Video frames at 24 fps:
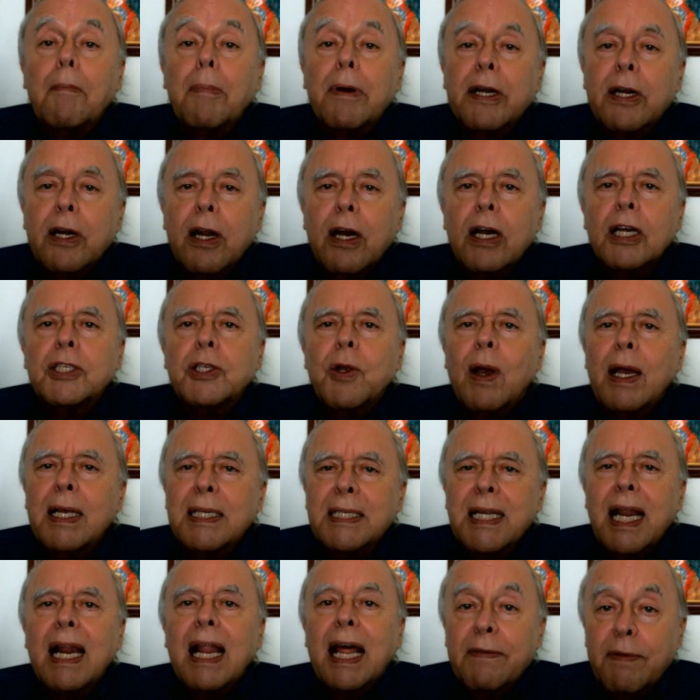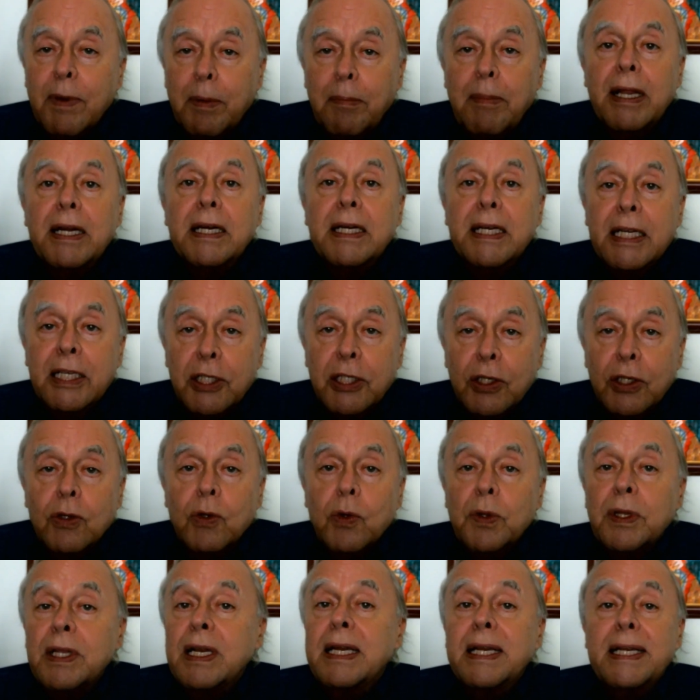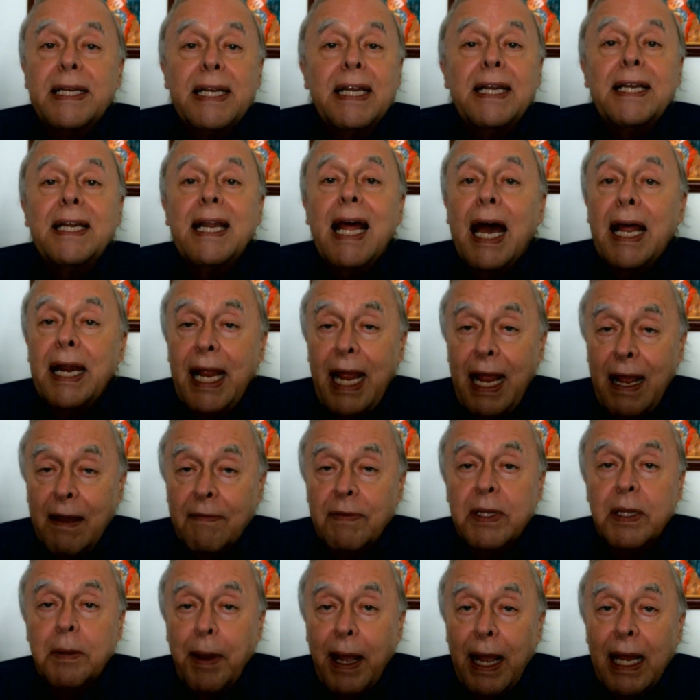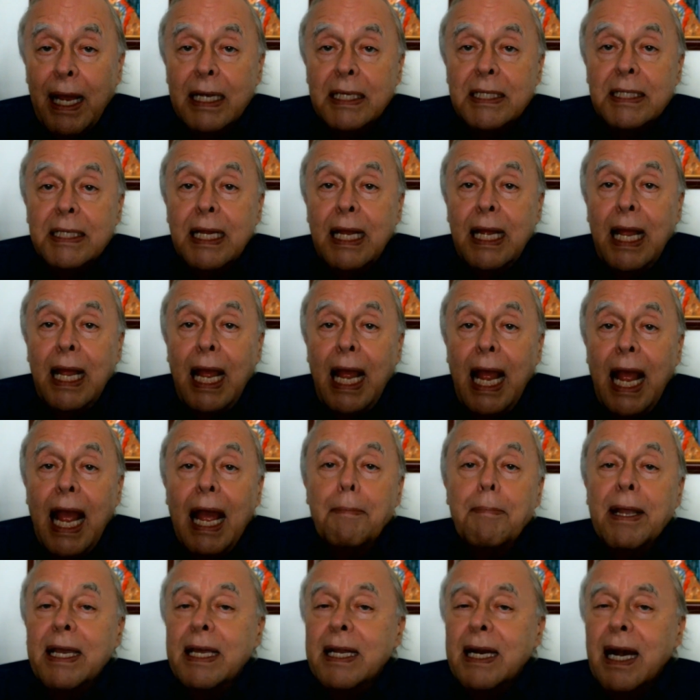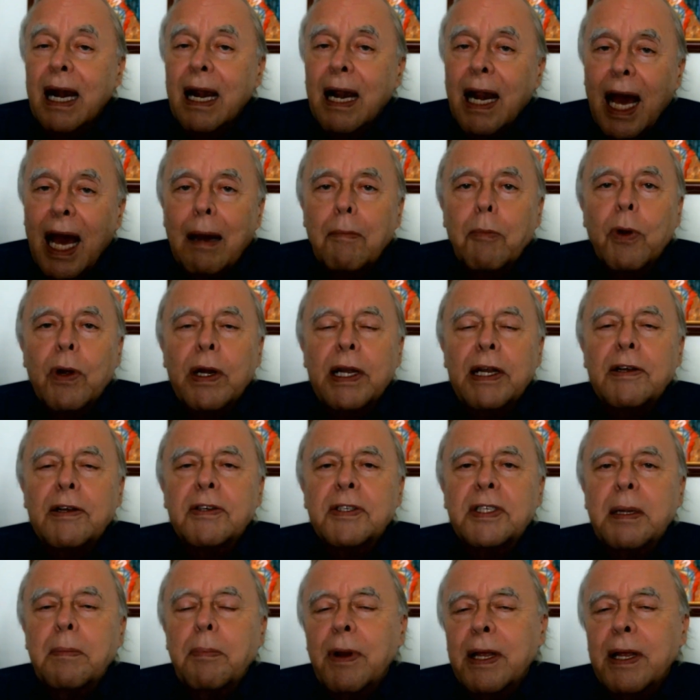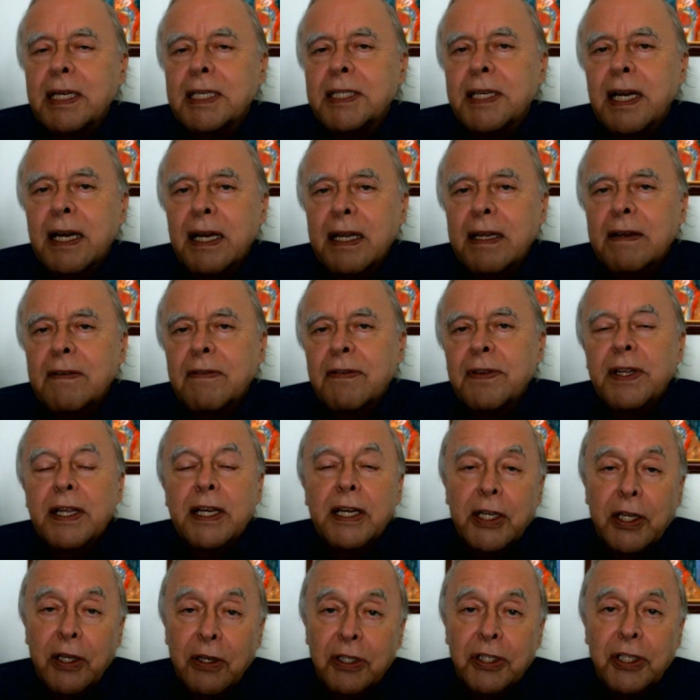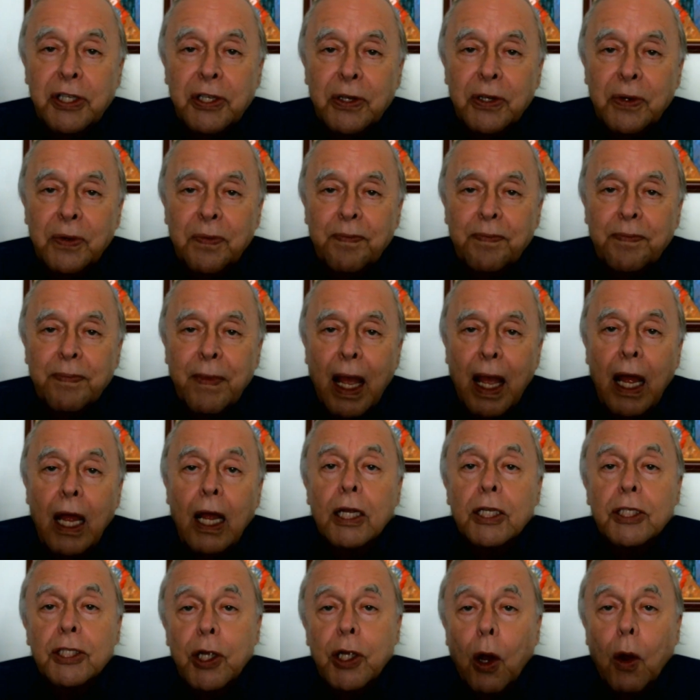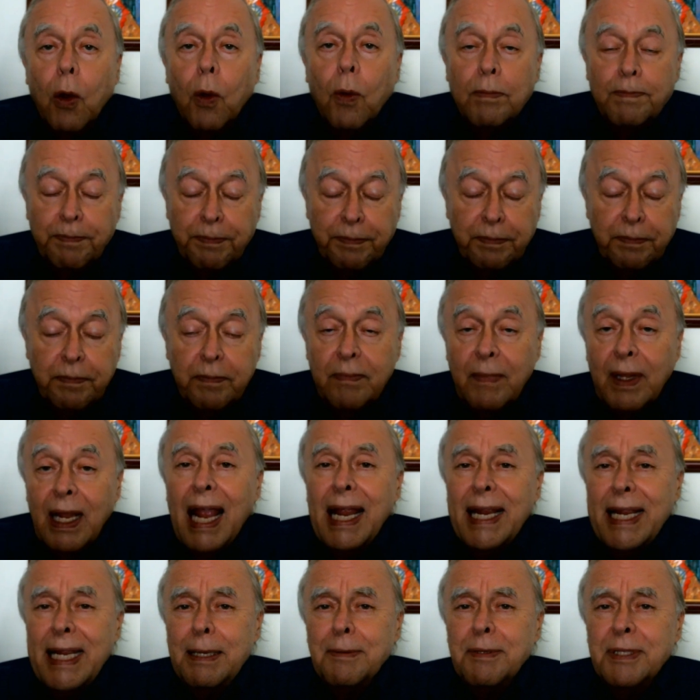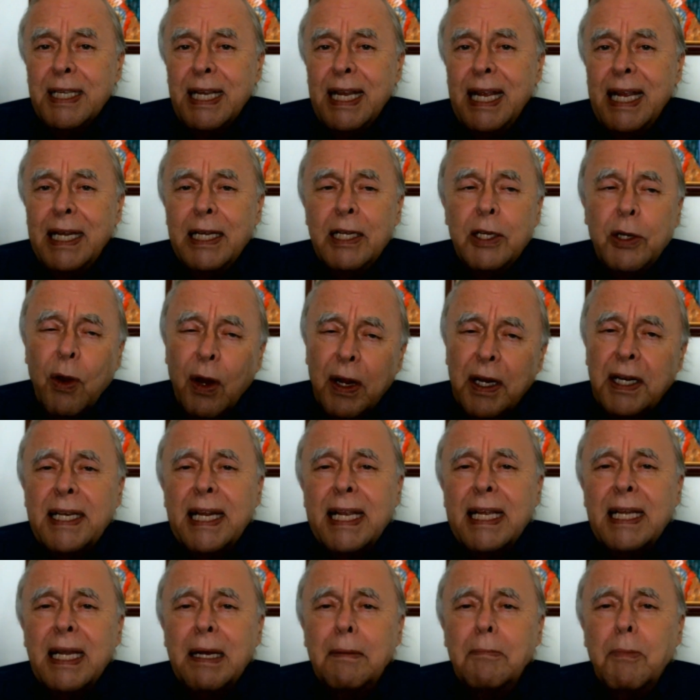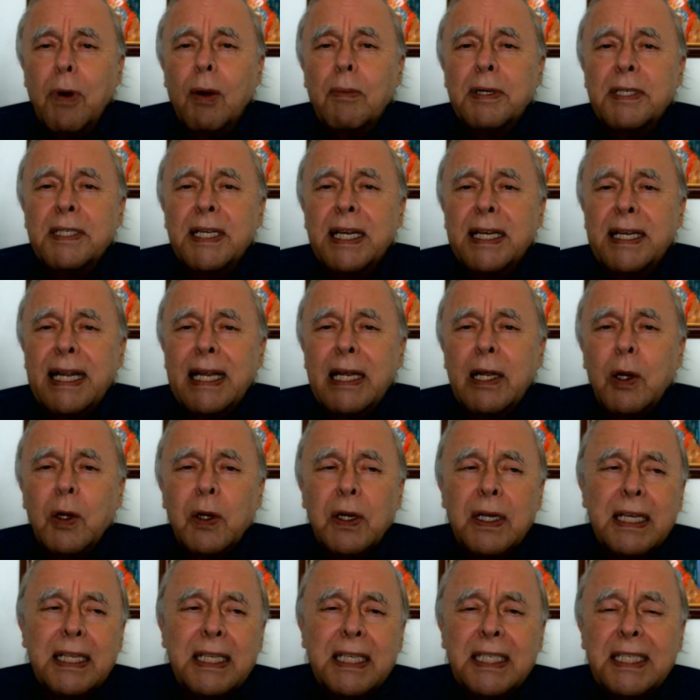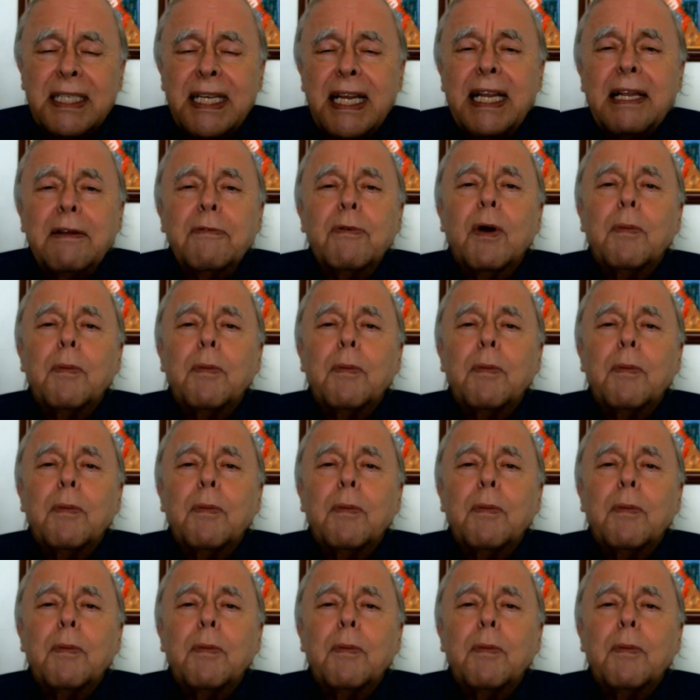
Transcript: But it also has a lot of amenities, too, that it did not have in the past, and make it a lot more interesting place to live than it used to. So I keep saying you ought to take a moment to take a look at the city.